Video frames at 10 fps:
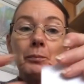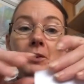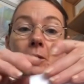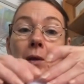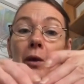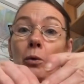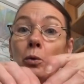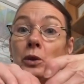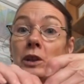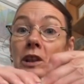So they're
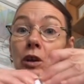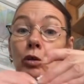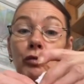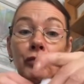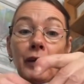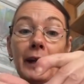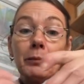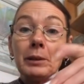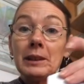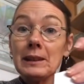all soul
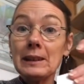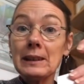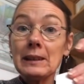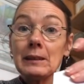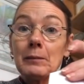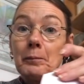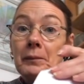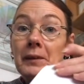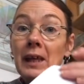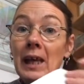fragments
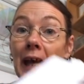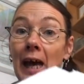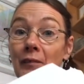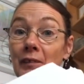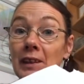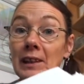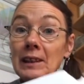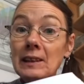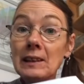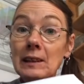having
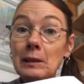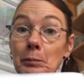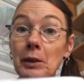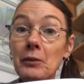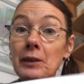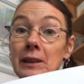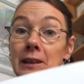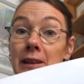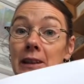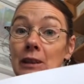these
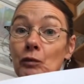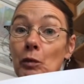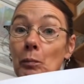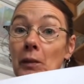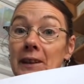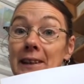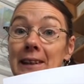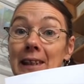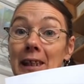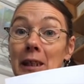experiences from the
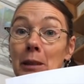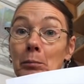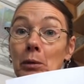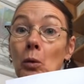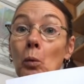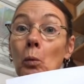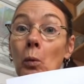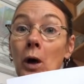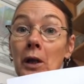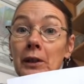same
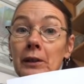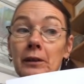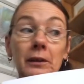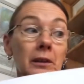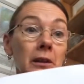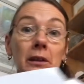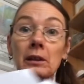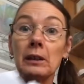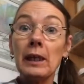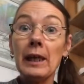one
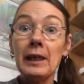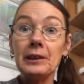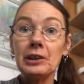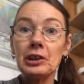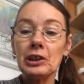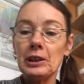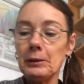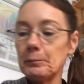energy.